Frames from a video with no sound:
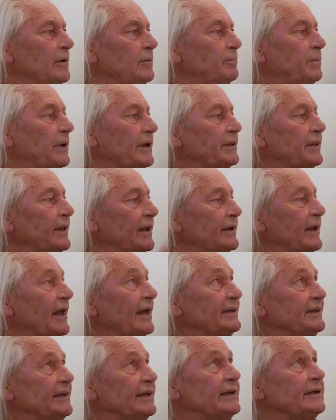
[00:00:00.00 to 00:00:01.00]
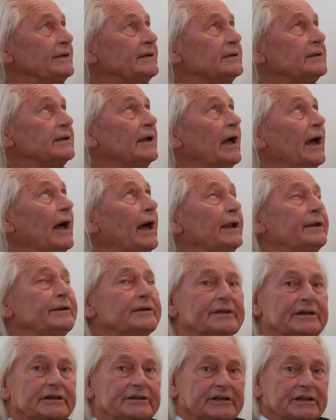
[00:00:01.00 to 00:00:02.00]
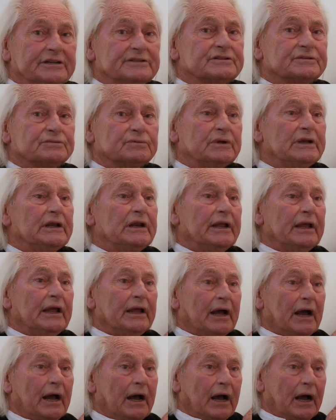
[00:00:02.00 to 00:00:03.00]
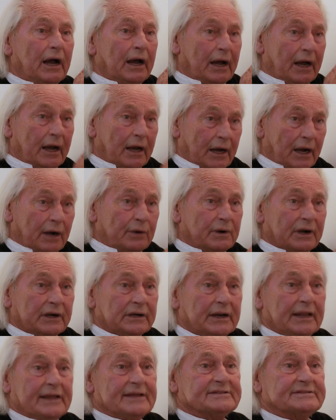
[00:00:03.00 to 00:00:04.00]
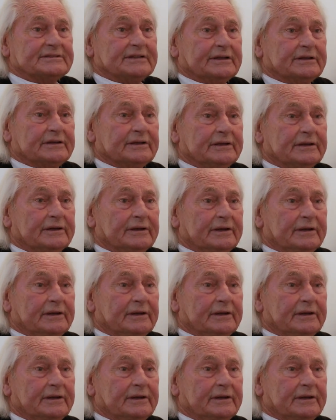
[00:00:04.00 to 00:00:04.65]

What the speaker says: But then I did, and it is really our classic.